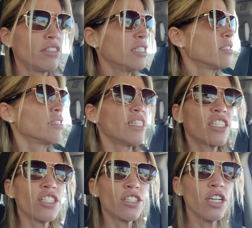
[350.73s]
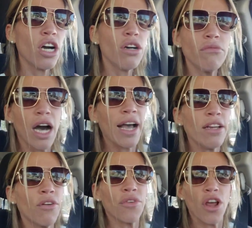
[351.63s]
Does the listener know? I
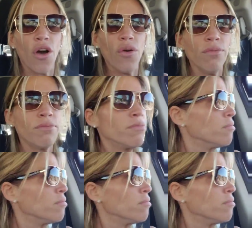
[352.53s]
don't know.